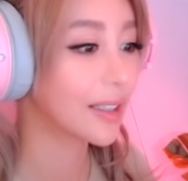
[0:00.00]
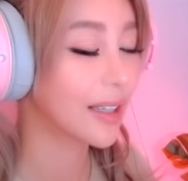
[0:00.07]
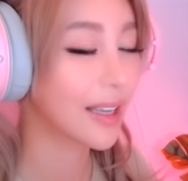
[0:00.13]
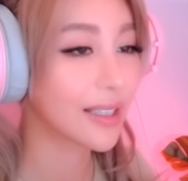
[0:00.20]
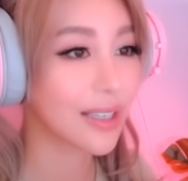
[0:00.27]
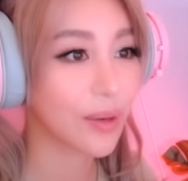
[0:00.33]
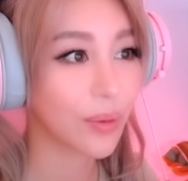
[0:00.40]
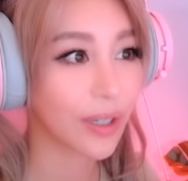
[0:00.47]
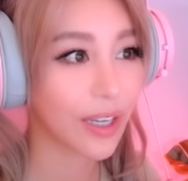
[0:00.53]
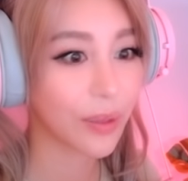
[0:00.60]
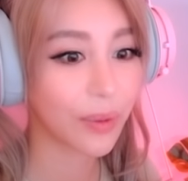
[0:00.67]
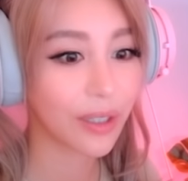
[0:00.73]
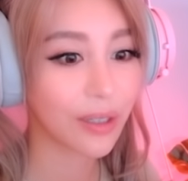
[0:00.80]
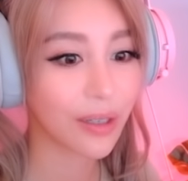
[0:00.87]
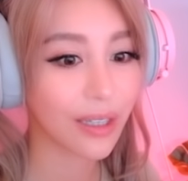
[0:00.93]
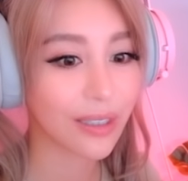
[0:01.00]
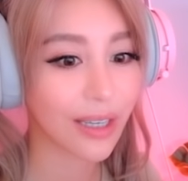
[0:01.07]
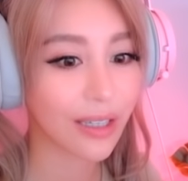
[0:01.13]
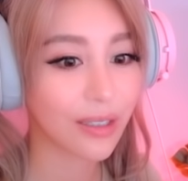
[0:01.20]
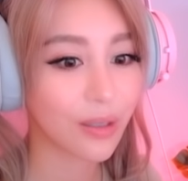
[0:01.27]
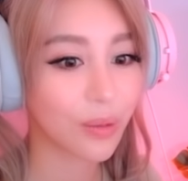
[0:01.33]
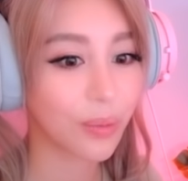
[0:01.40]
Let's see. What can we do that's,
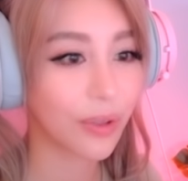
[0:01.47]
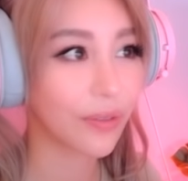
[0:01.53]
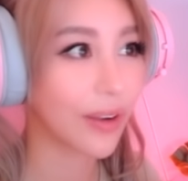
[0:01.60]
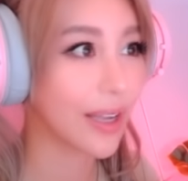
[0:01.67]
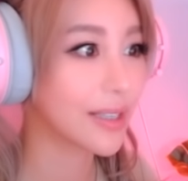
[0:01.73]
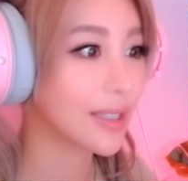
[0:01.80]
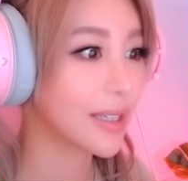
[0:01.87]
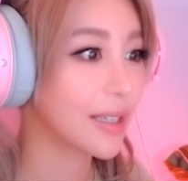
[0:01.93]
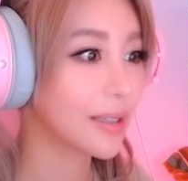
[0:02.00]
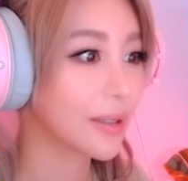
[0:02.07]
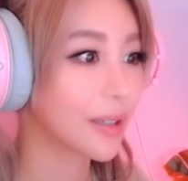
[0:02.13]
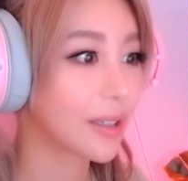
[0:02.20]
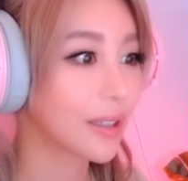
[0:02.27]
like, super fancy?